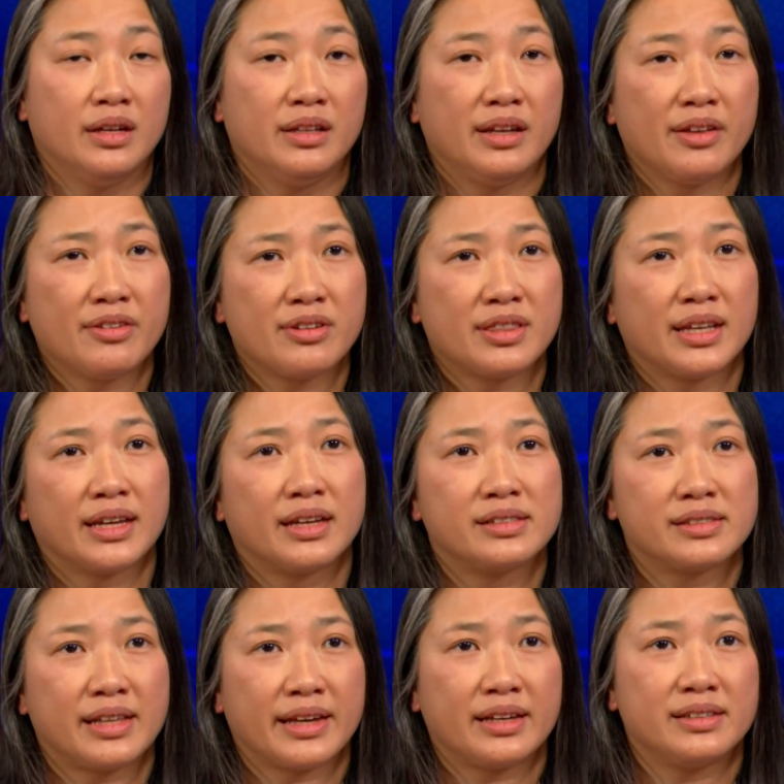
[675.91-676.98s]
The other thing
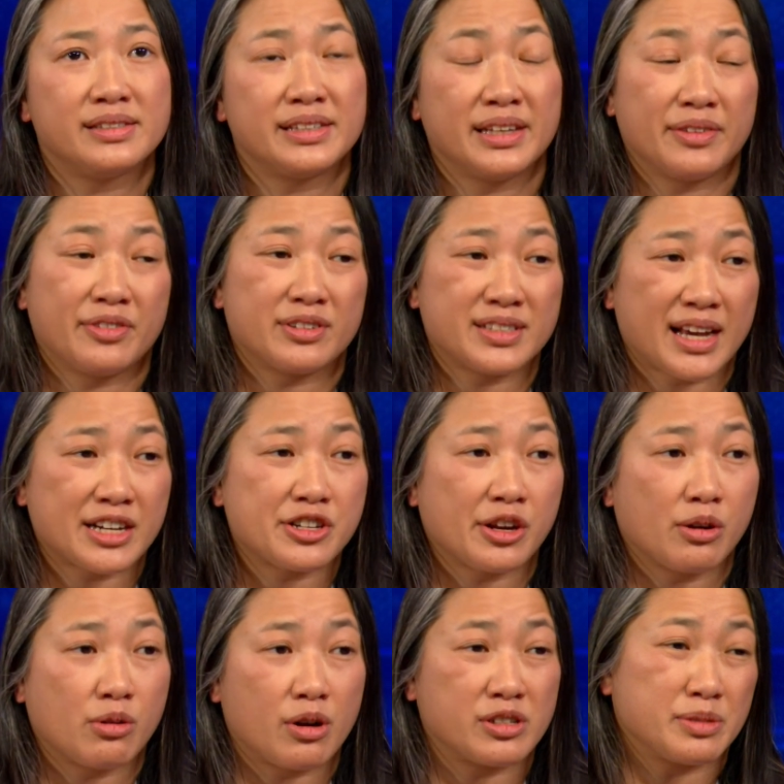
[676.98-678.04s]
is they can see if there's
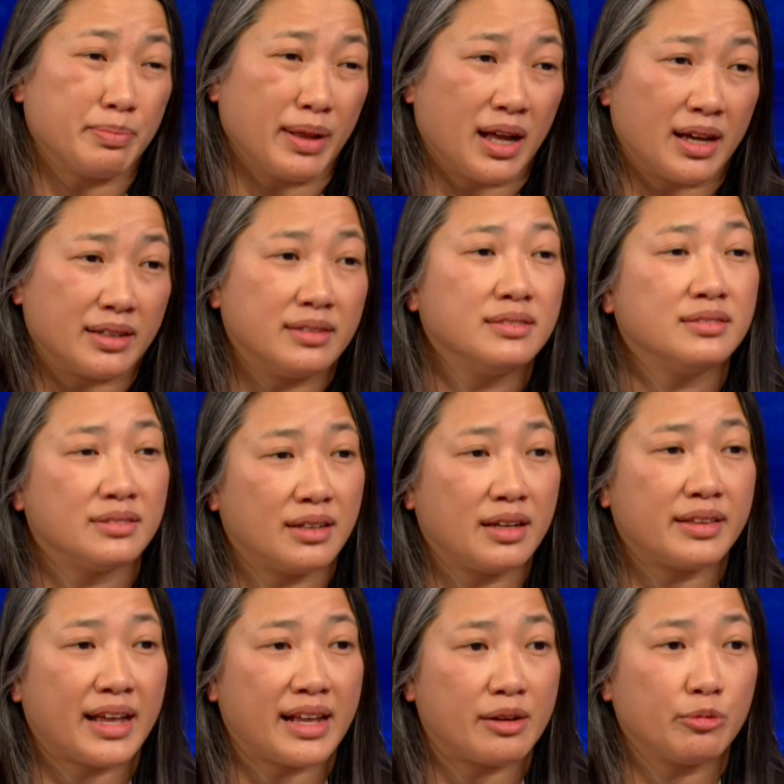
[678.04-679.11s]
actually gross blood,
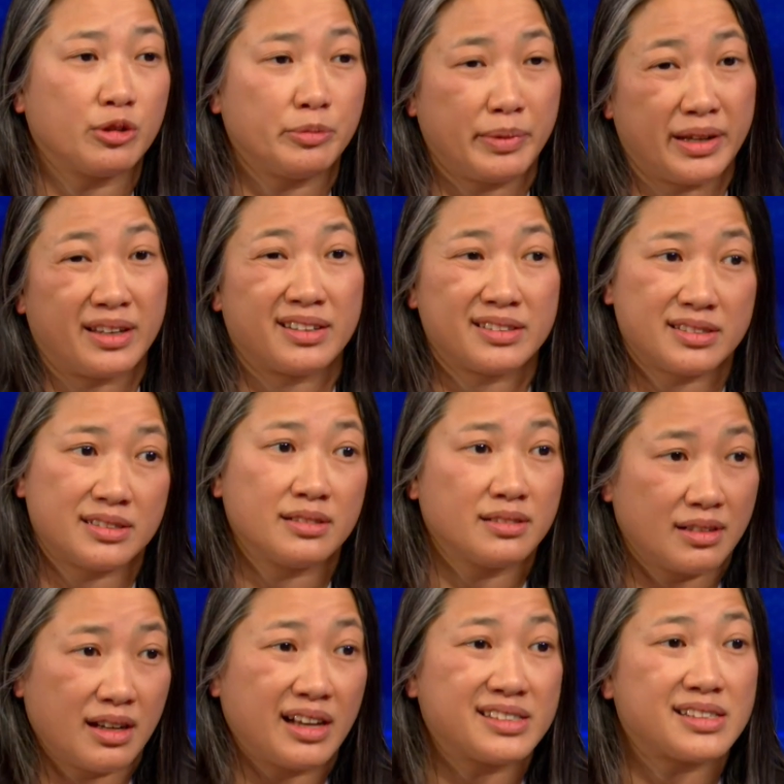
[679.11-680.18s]
and that would be a,
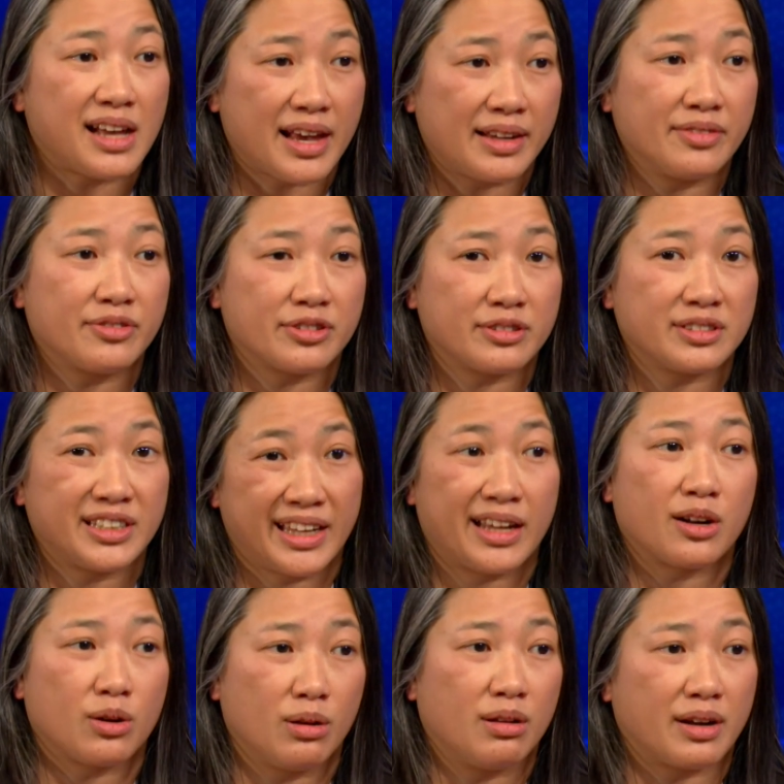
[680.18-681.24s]
a sign for, to get
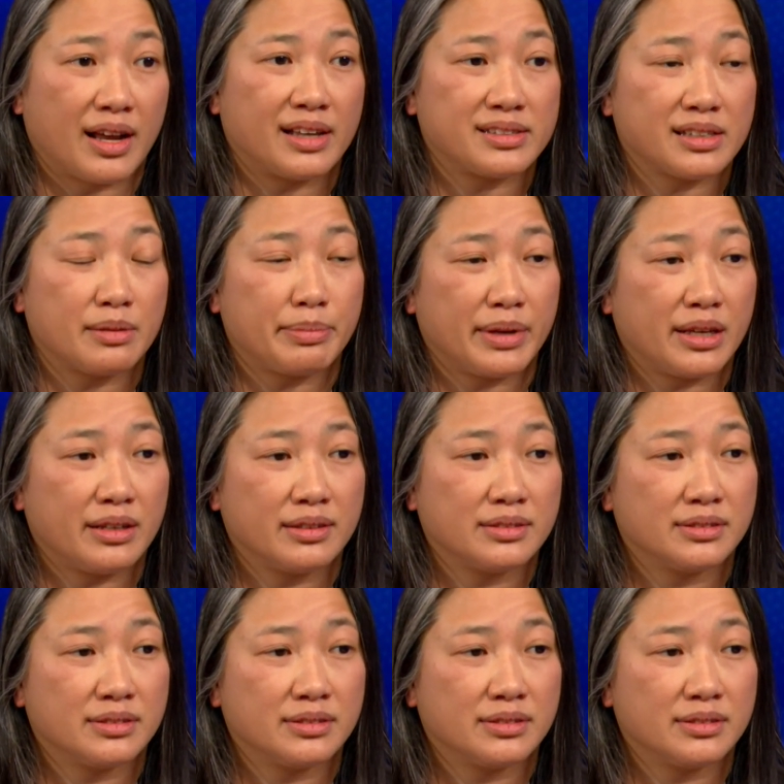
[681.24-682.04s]
a colonoscopy.